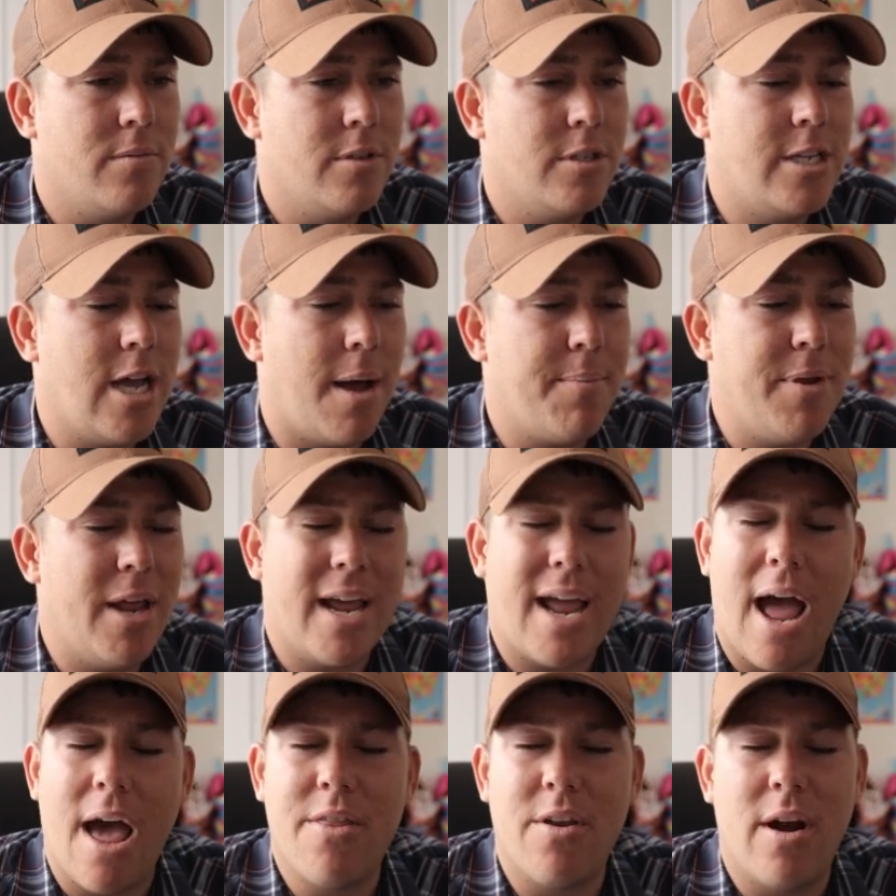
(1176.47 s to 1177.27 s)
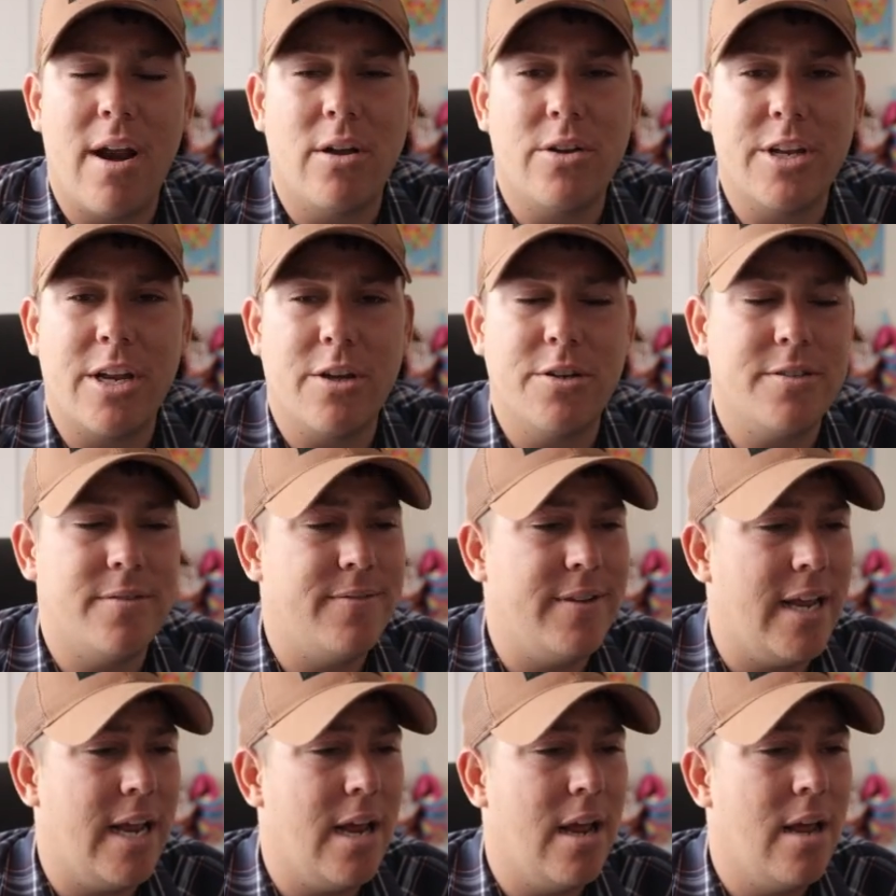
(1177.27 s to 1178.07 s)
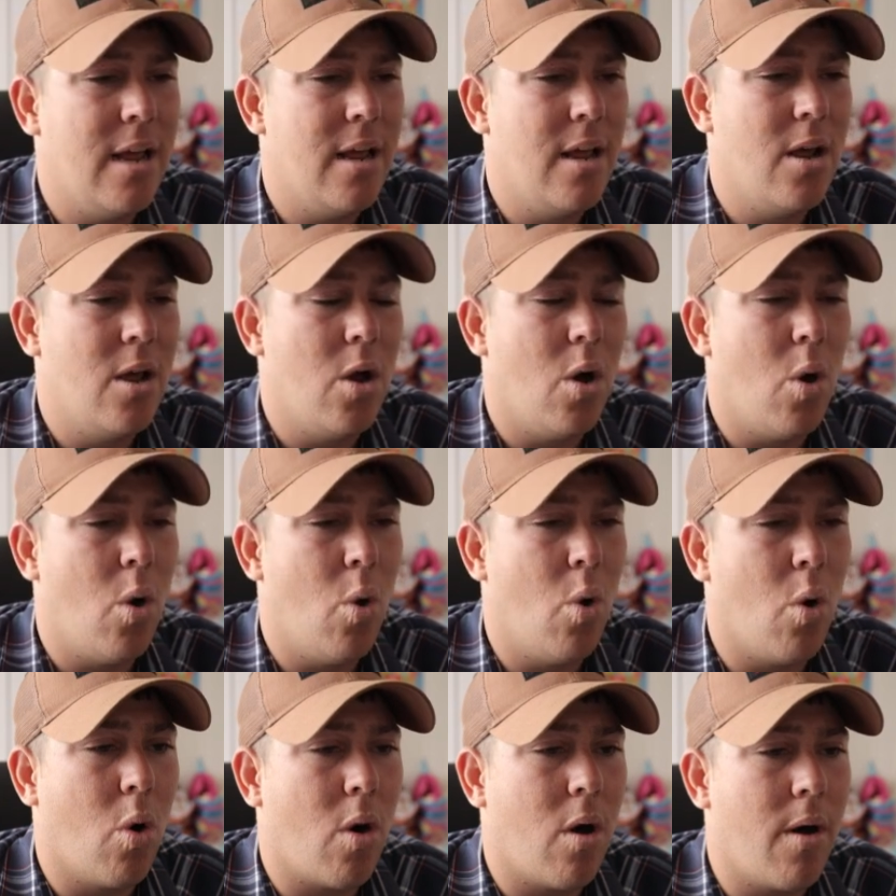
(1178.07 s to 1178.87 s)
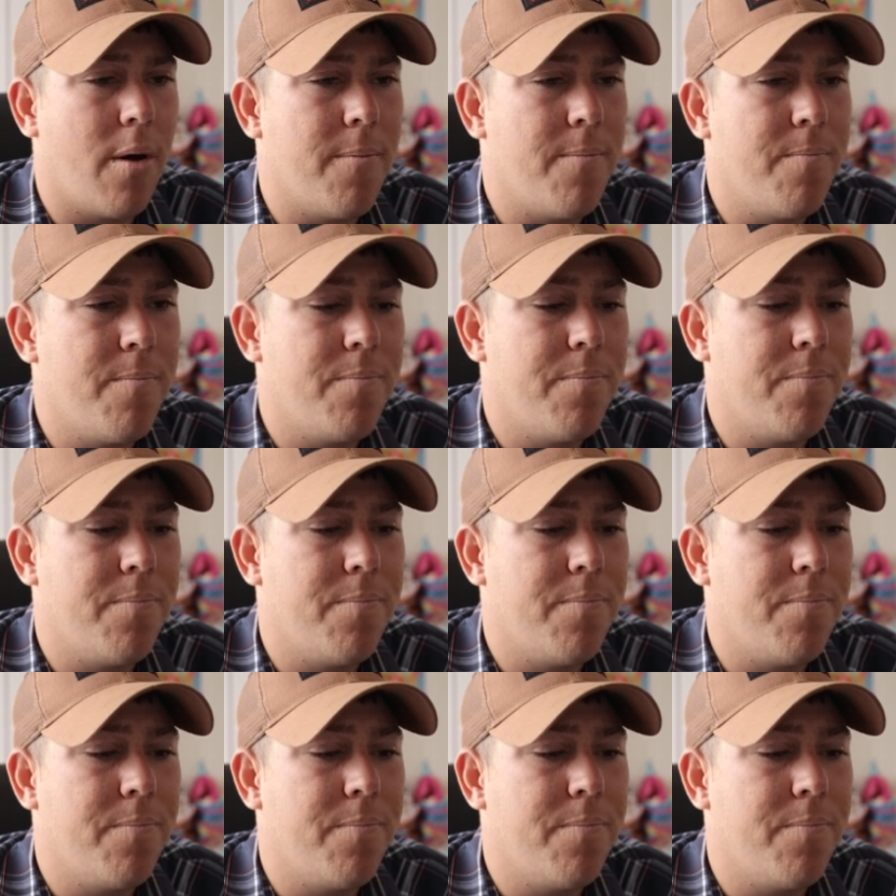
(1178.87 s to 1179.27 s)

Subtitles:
Top deck either Eldegoss V or